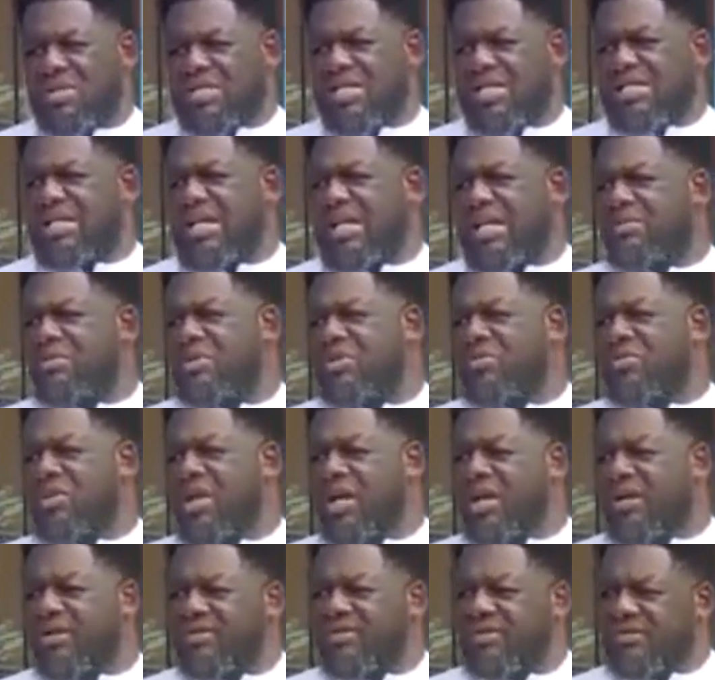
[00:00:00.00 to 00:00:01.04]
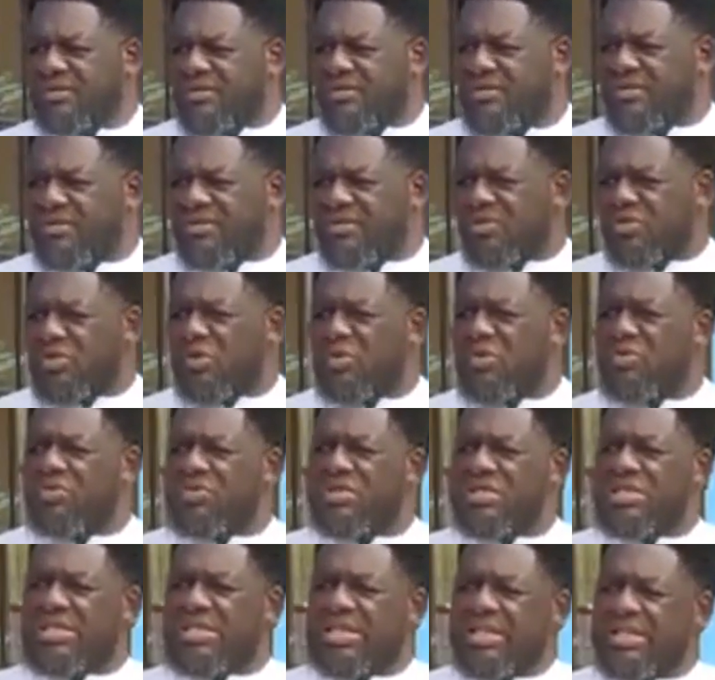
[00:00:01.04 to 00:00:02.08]
Shatta Aminia. Some
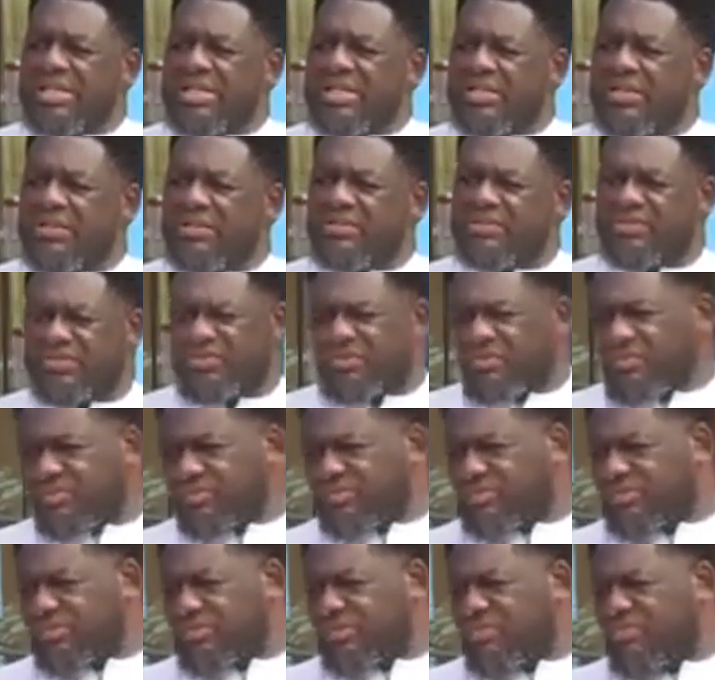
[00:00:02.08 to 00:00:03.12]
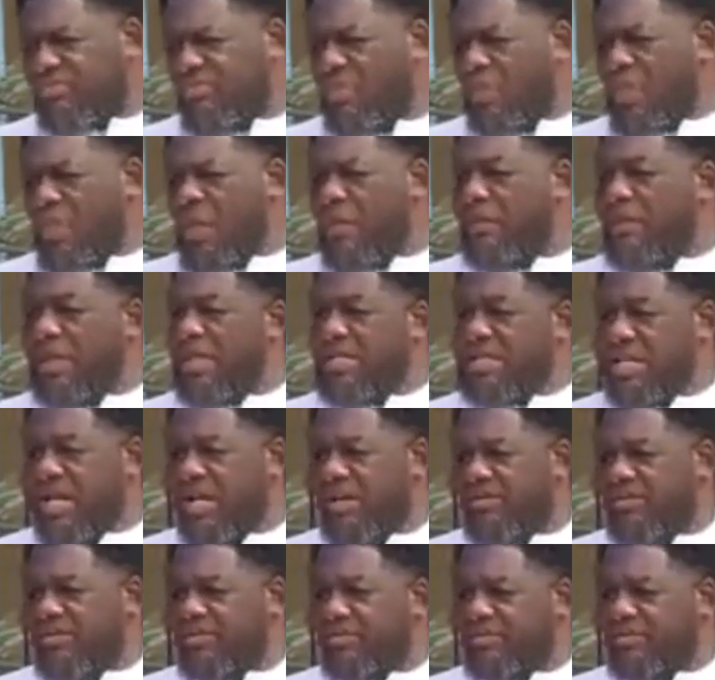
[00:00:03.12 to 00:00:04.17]
of these things
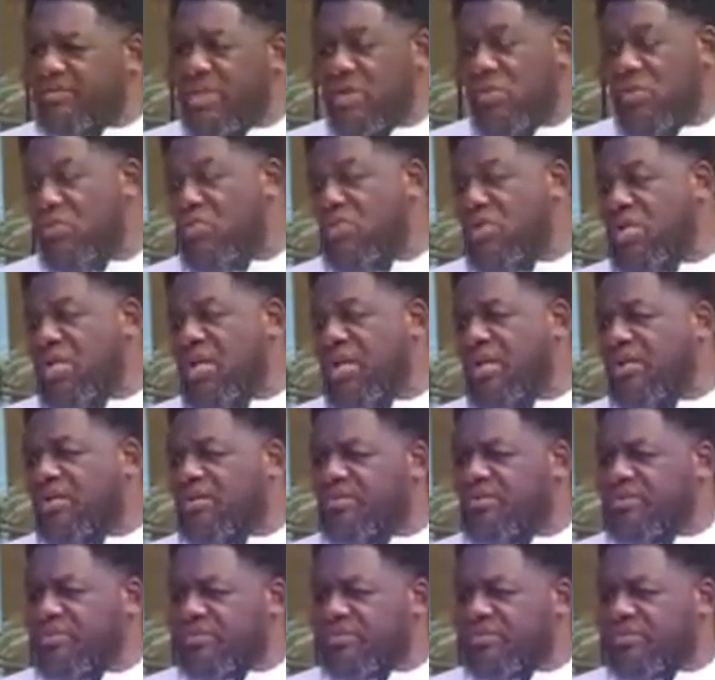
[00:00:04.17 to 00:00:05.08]
major ehun ya